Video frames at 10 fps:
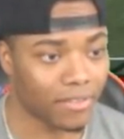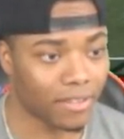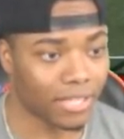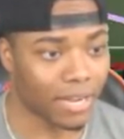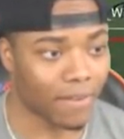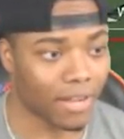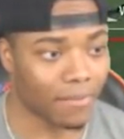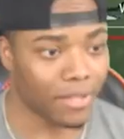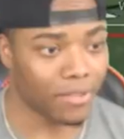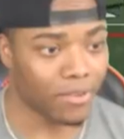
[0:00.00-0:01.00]
You don't think I'm run
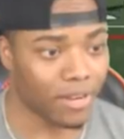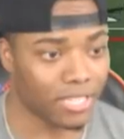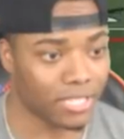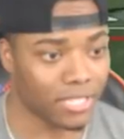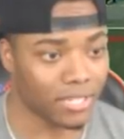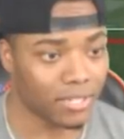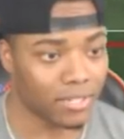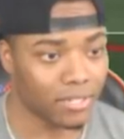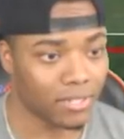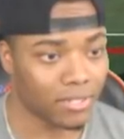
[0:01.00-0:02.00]
committing you crazy?
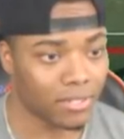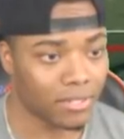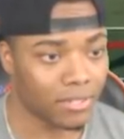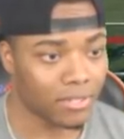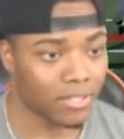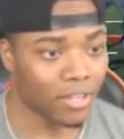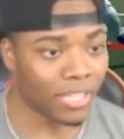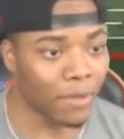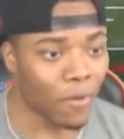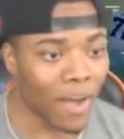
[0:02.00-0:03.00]
You don't
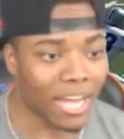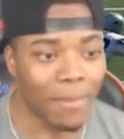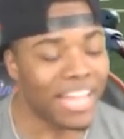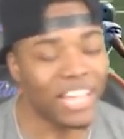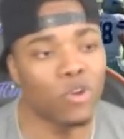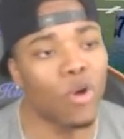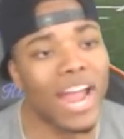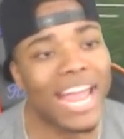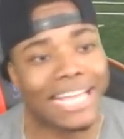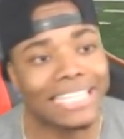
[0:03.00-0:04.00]
think we run committing you
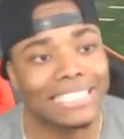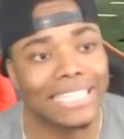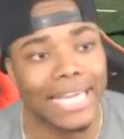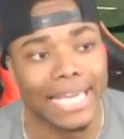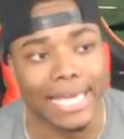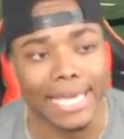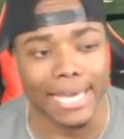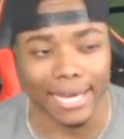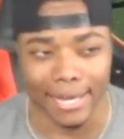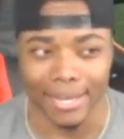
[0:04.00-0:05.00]

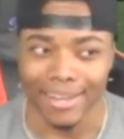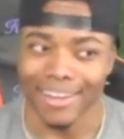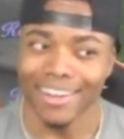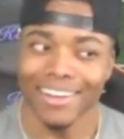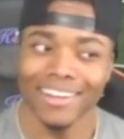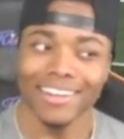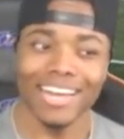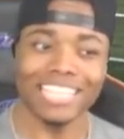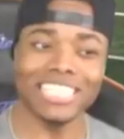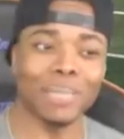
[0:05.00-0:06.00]
crazy?
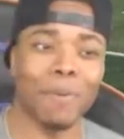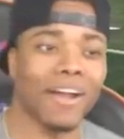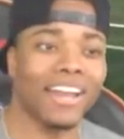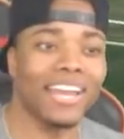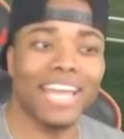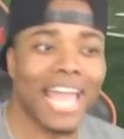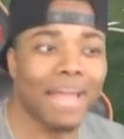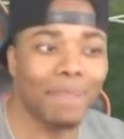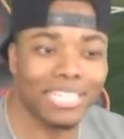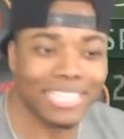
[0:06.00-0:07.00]
That's just a part of the
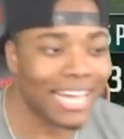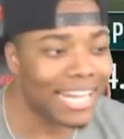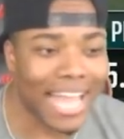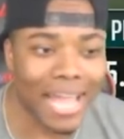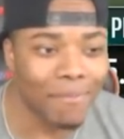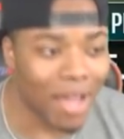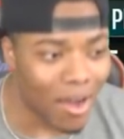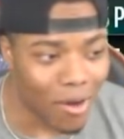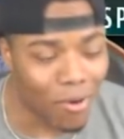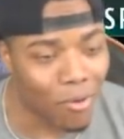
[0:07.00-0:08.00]
game. That's just how the game
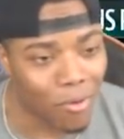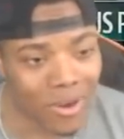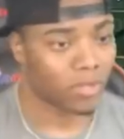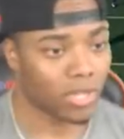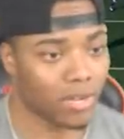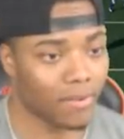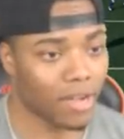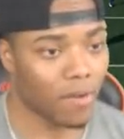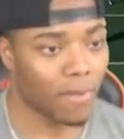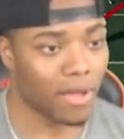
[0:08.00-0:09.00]
goes. Well, there we
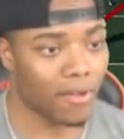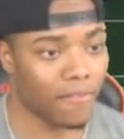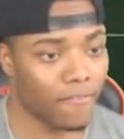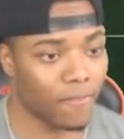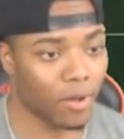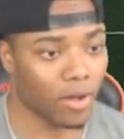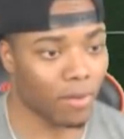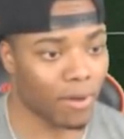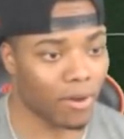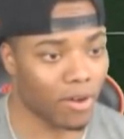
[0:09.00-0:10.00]
go, man. We're gonna
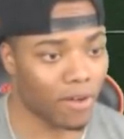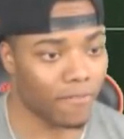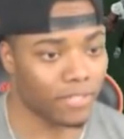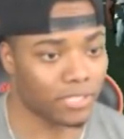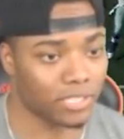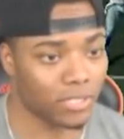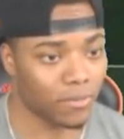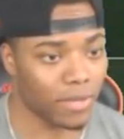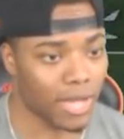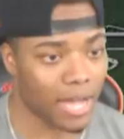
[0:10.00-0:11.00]
come out on offense. See
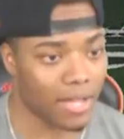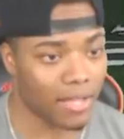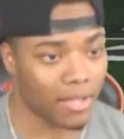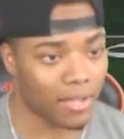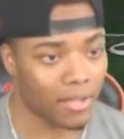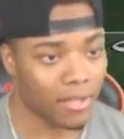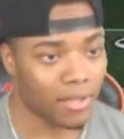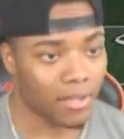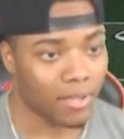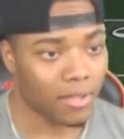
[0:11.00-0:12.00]
what we got.
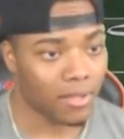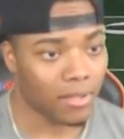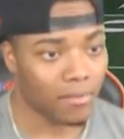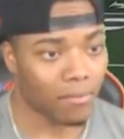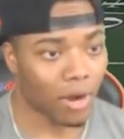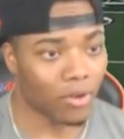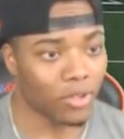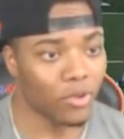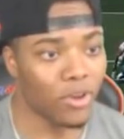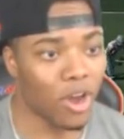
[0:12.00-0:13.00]
Bro,
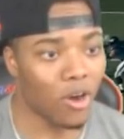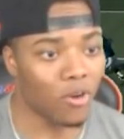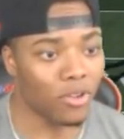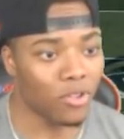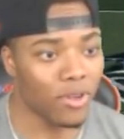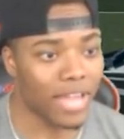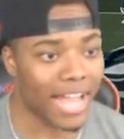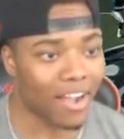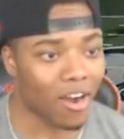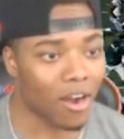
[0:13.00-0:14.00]
you know you
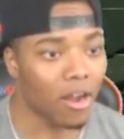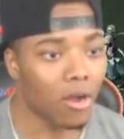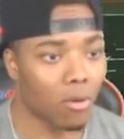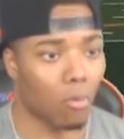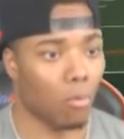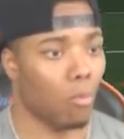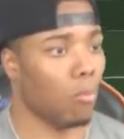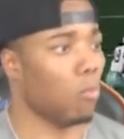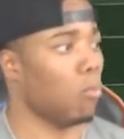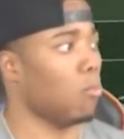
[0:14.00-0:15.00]
can't guard.
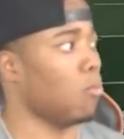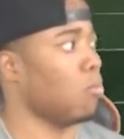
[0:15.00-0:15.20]
Bruh.